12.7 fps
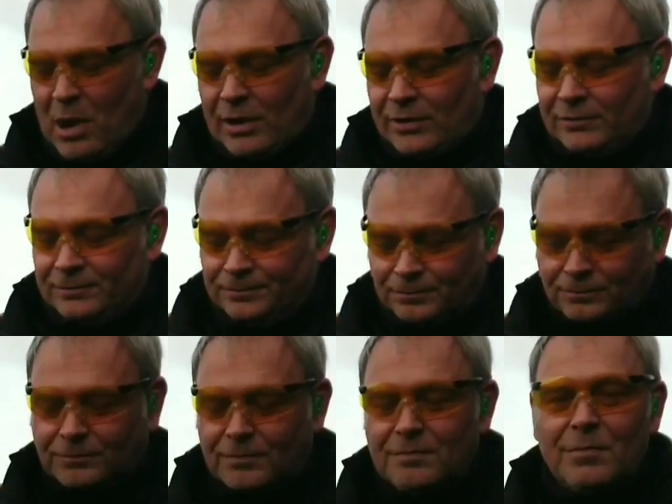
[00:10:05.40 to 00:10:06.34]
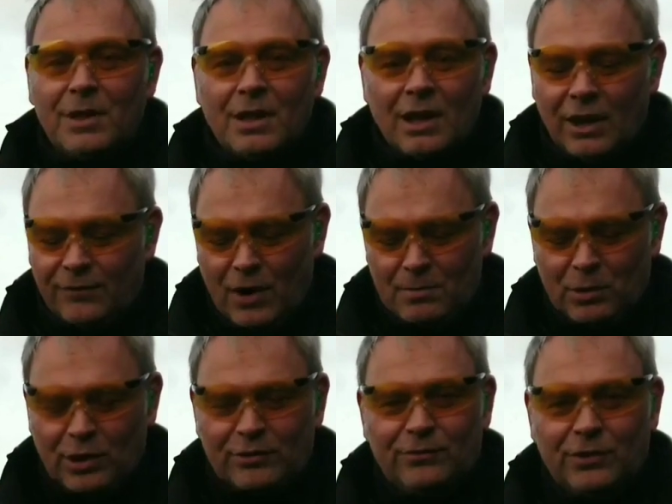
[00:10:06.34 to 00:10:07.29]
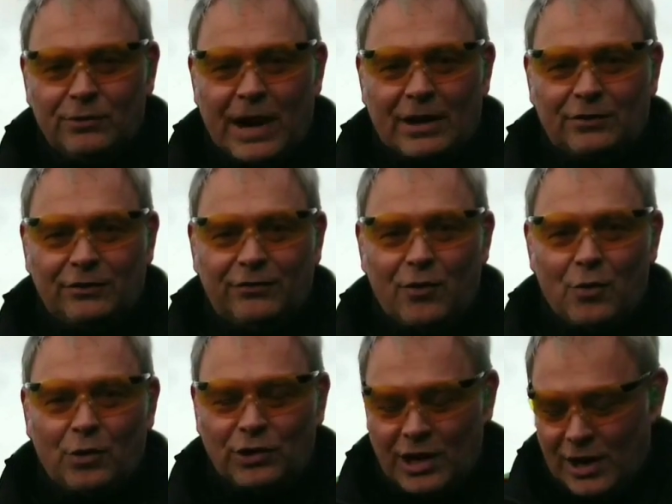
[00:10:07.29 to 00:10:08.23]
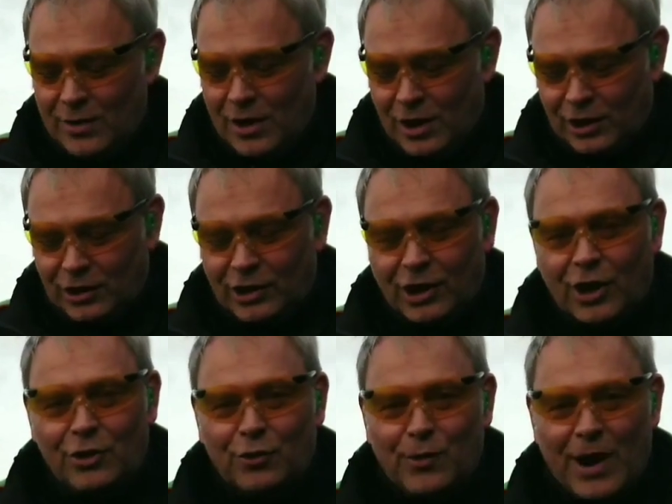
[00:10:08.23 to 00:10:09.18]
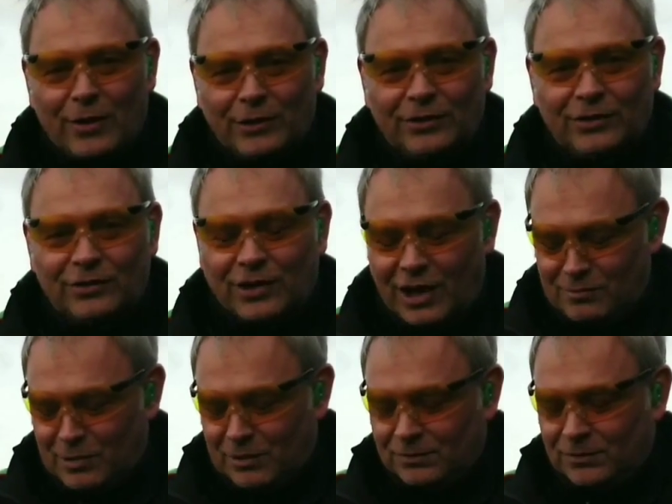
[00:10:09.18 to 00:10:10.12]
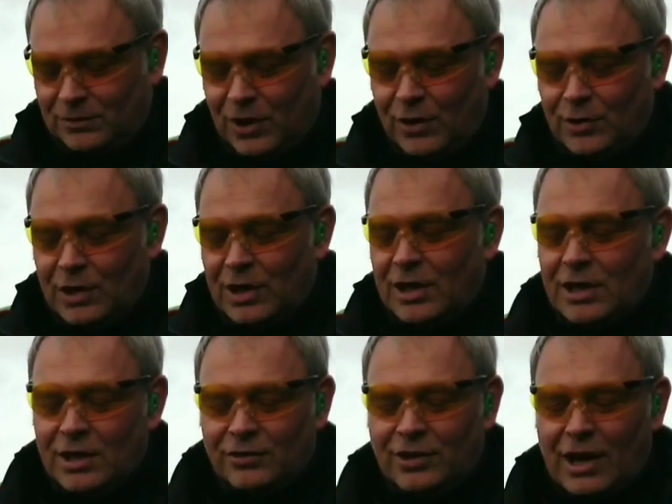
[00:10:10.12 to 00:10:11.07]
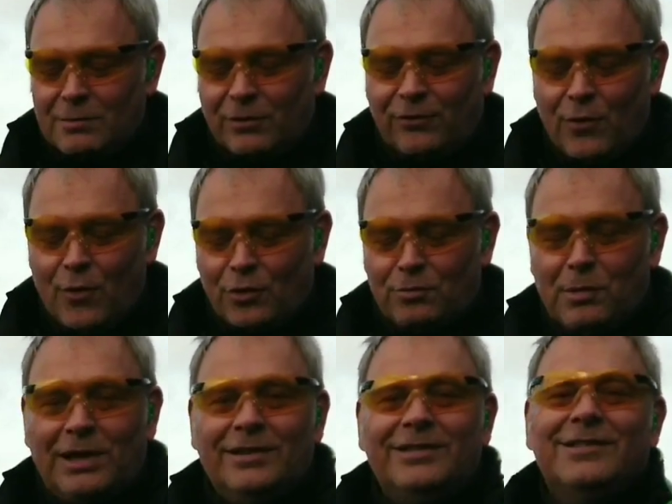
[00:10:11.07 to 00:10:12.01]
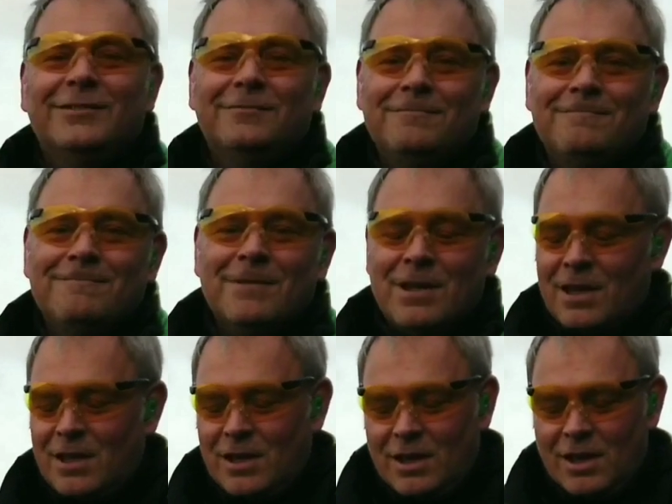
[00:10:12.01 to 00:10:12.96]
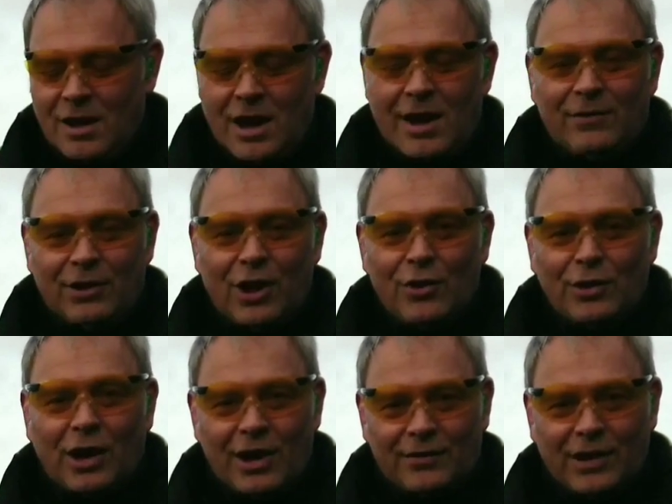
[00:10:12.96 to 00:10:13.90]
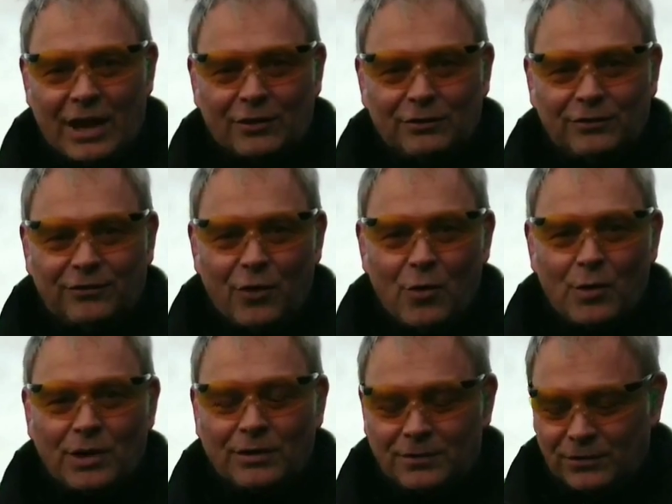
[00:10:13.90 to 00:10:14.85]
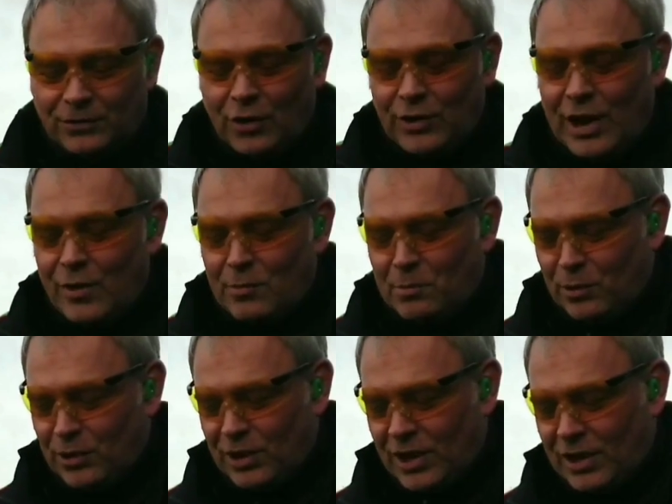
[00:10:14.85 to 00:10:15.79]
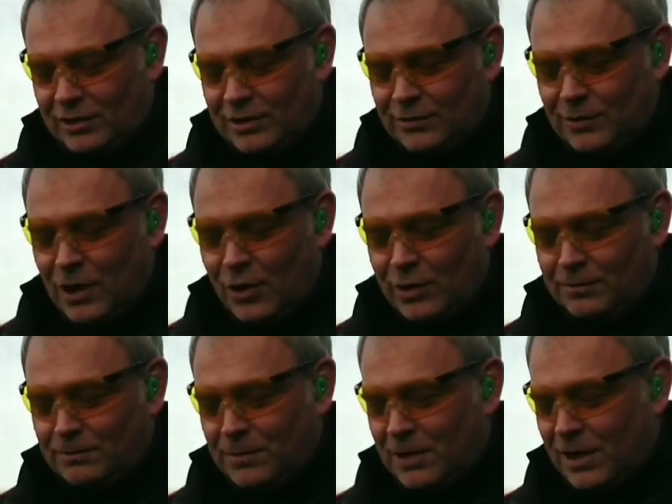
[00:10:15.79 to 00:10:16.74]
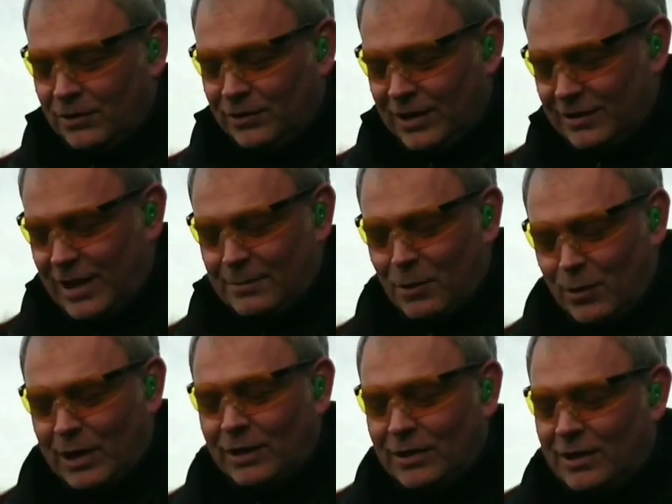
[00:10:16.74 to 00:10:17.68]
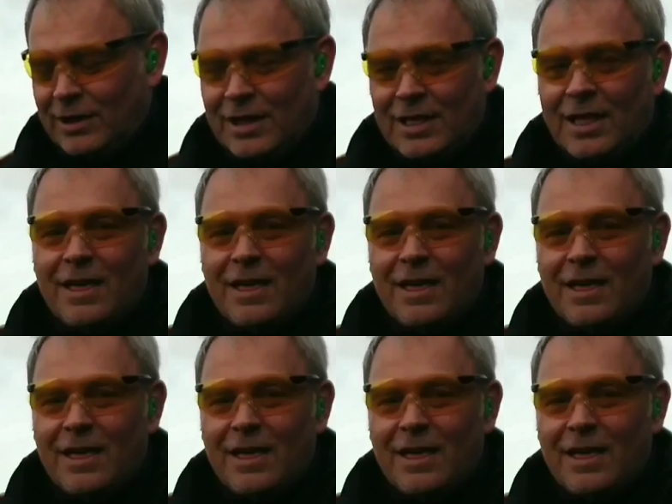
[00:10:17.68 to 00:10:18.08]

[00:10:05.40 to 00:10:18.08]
but if I put the action forward now, I'm going to load around into the chamber. So chamber forward means I have a load, I have the action forward. So now I put the gun, the loaded gun's in, ammo in,